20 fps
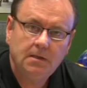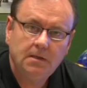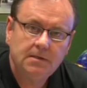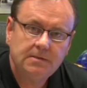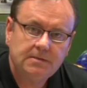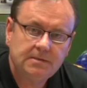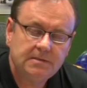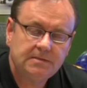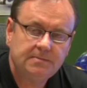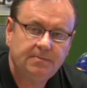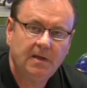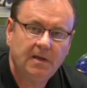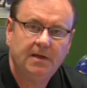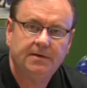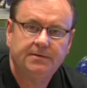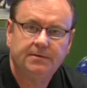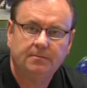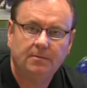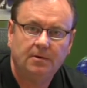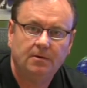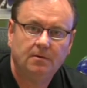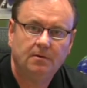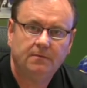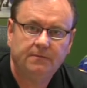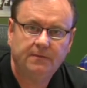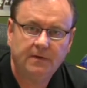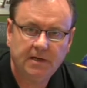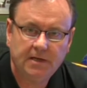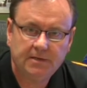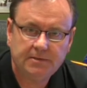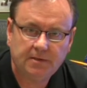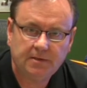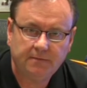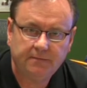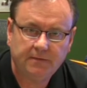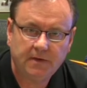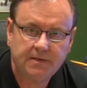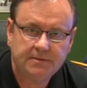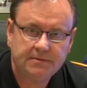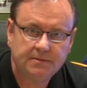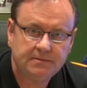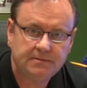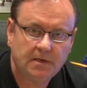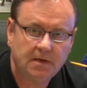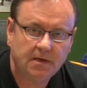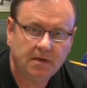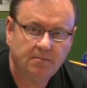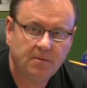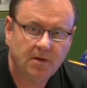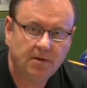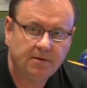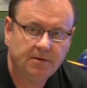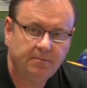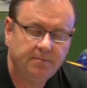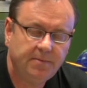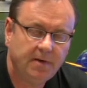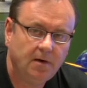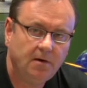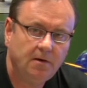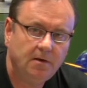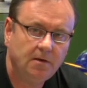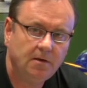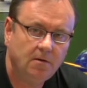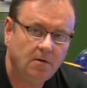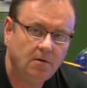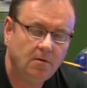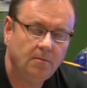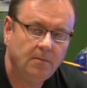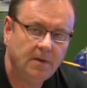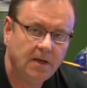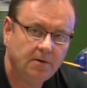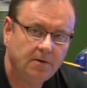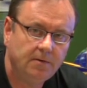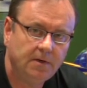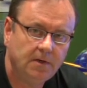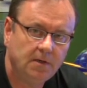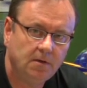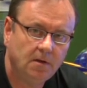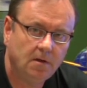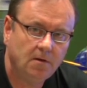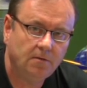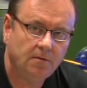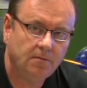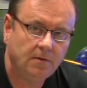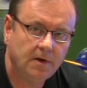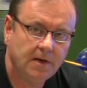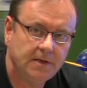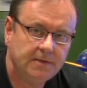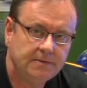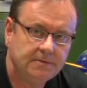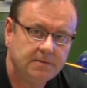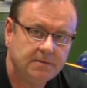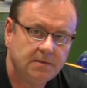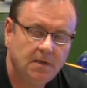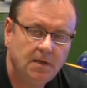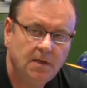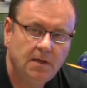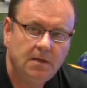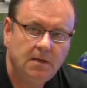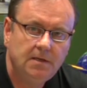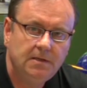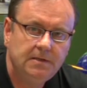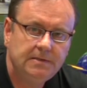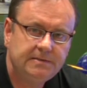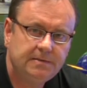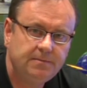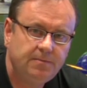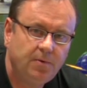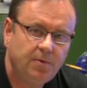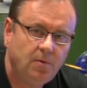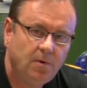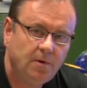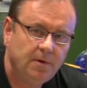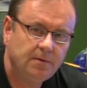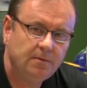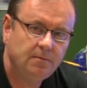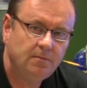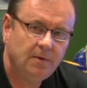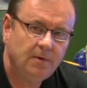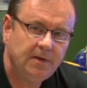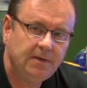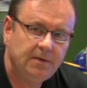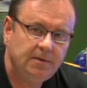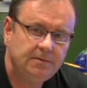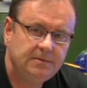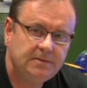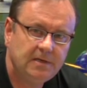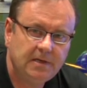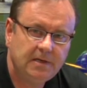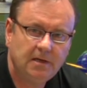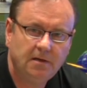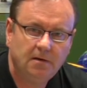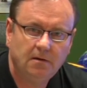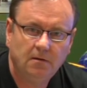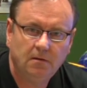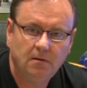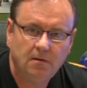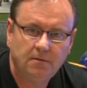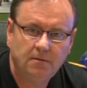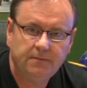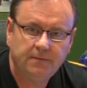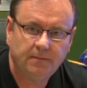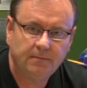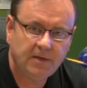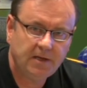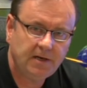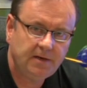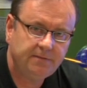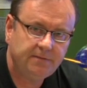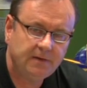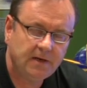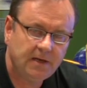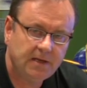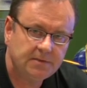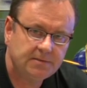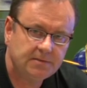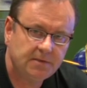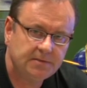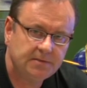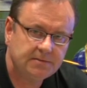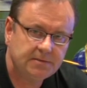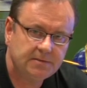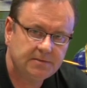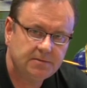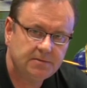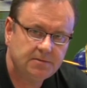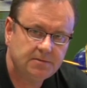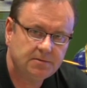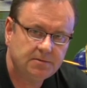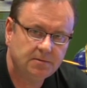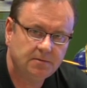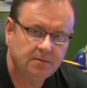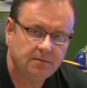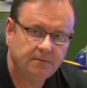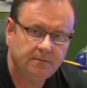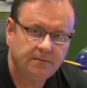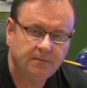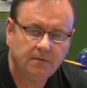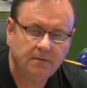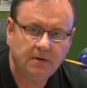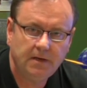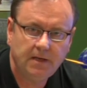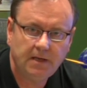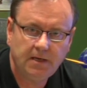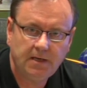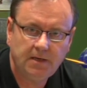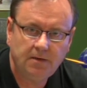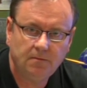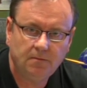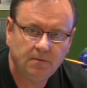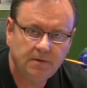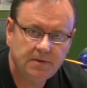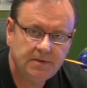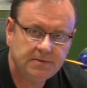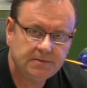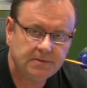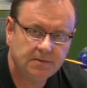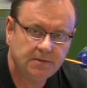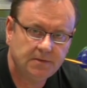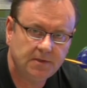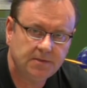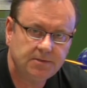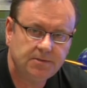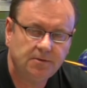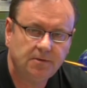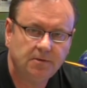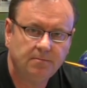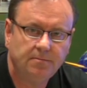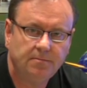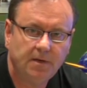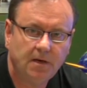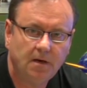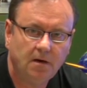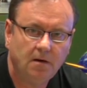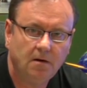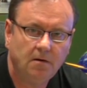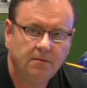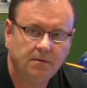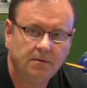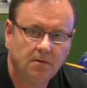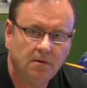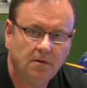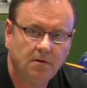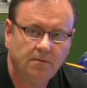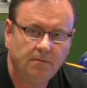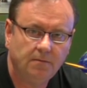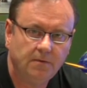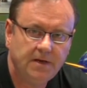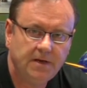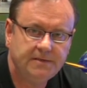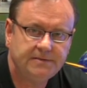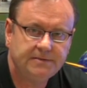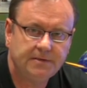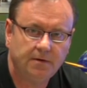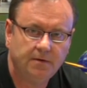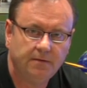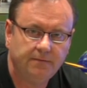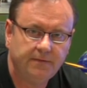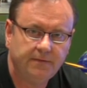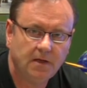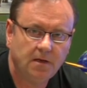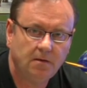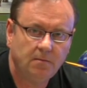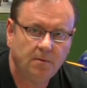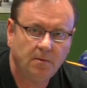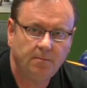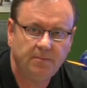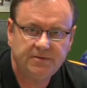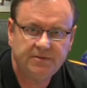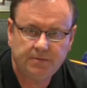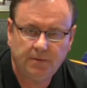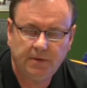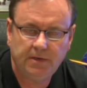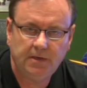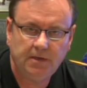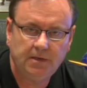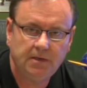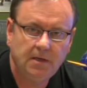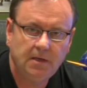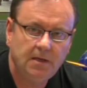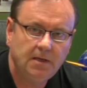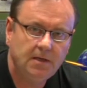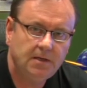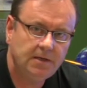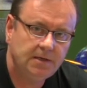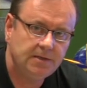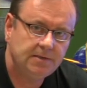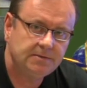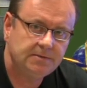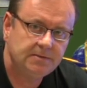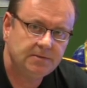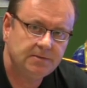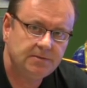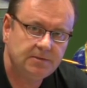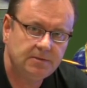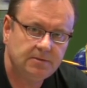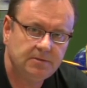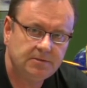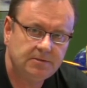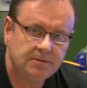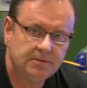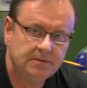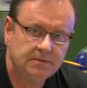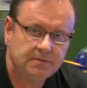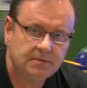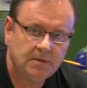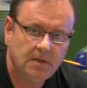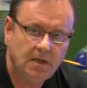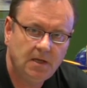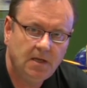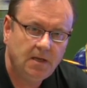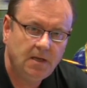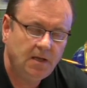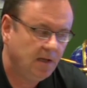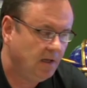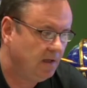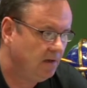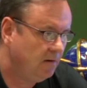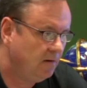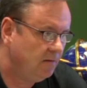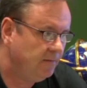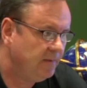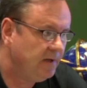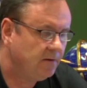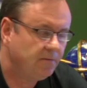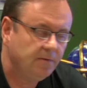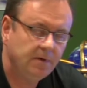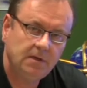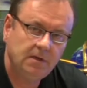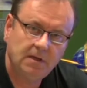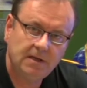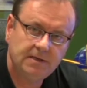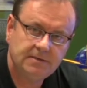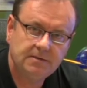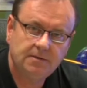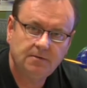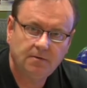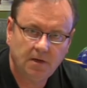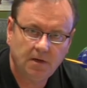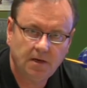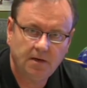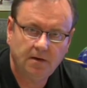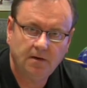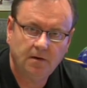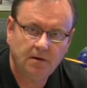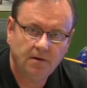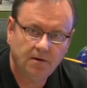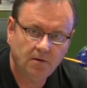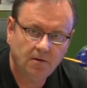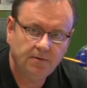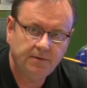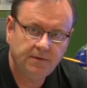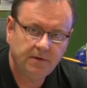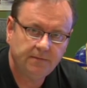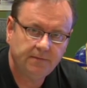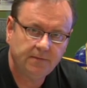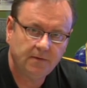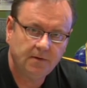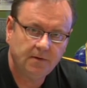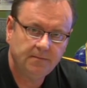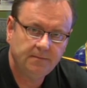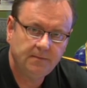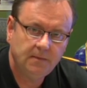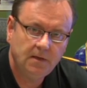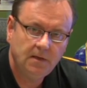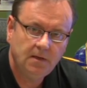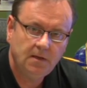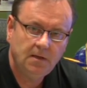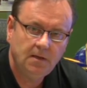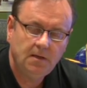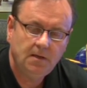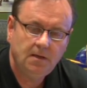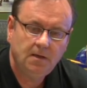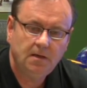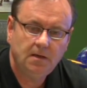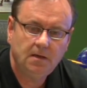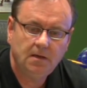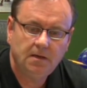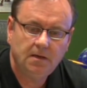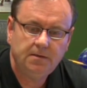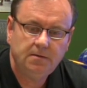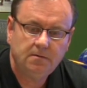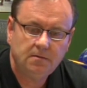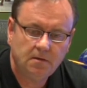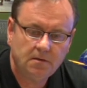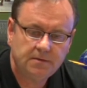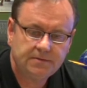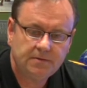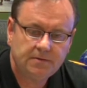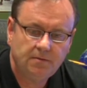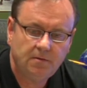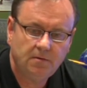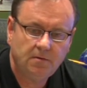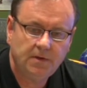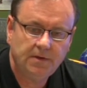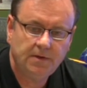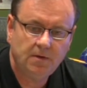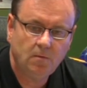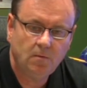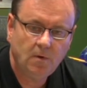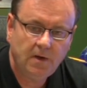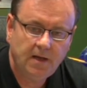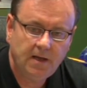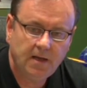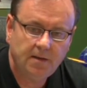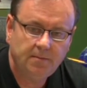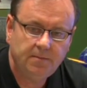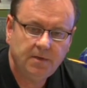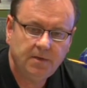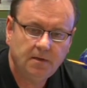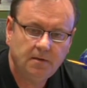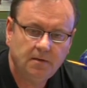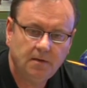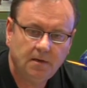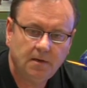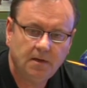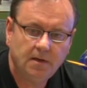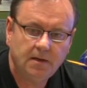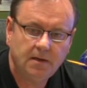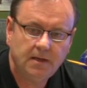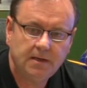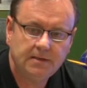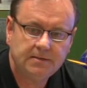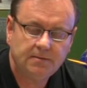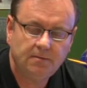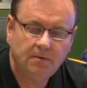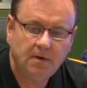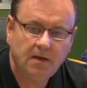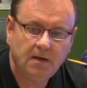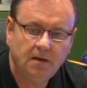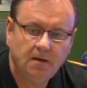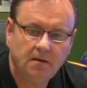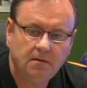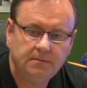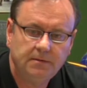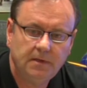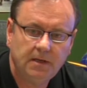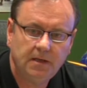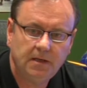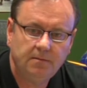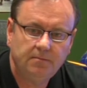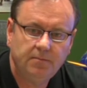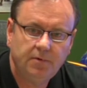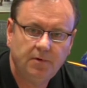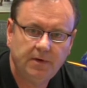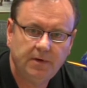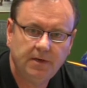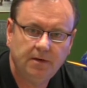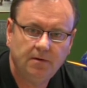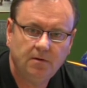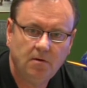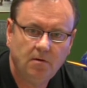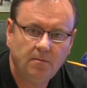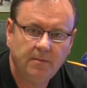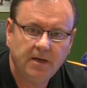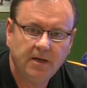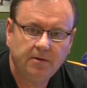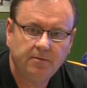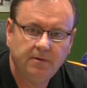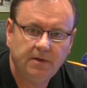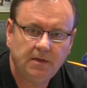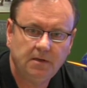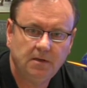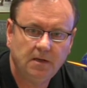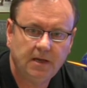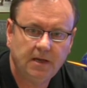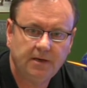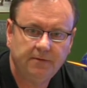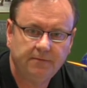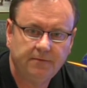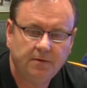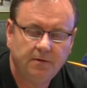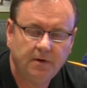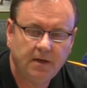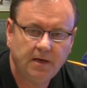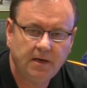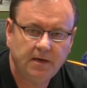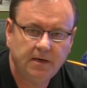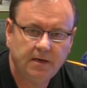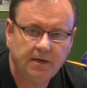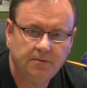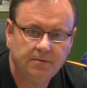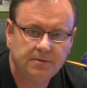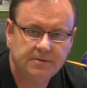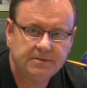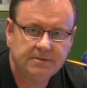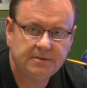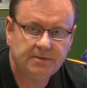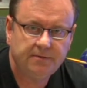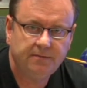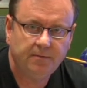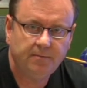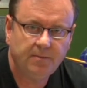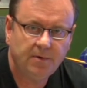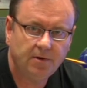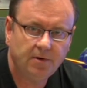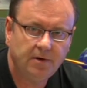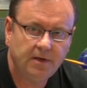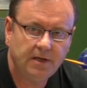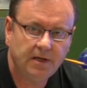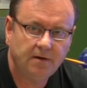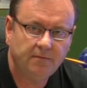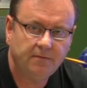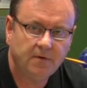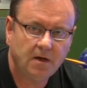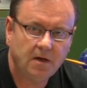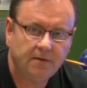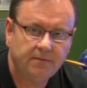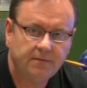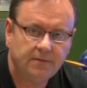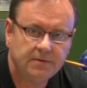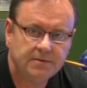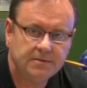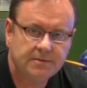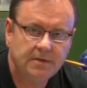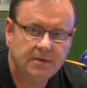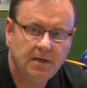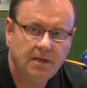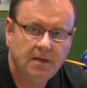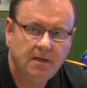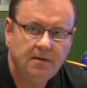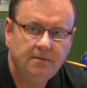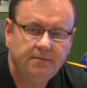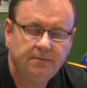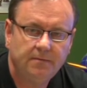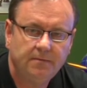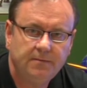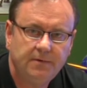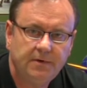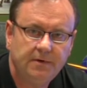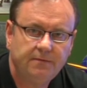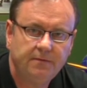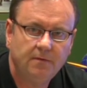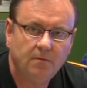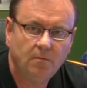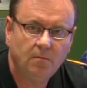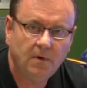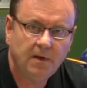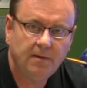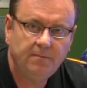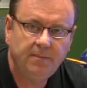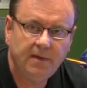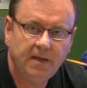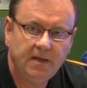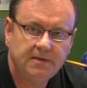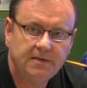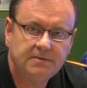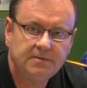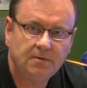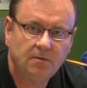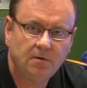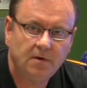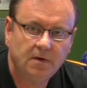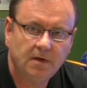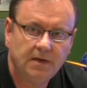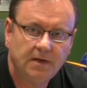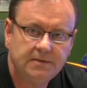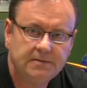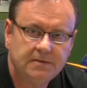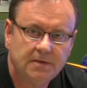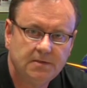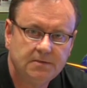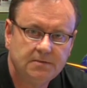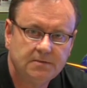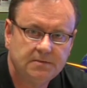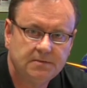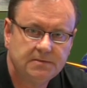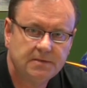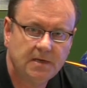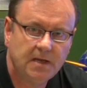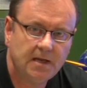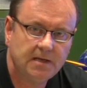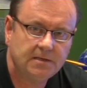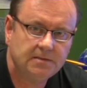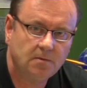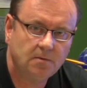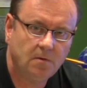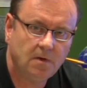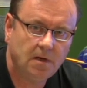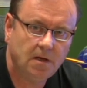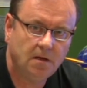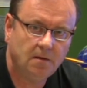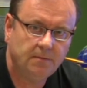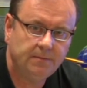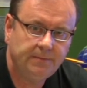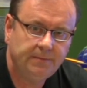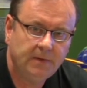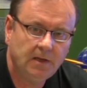This is Patrick Munro, financial advisor, talking about comparing home equity loan rates. It's important when you take out a loan from any financial institution for any reason that you compare the loan rates that are available between institutions. And home equity lines of credit are no different. Uh, you can also go on the web uh, as well and put in home equity line of credit and receive a myriad of offers from different web-based organizations as well.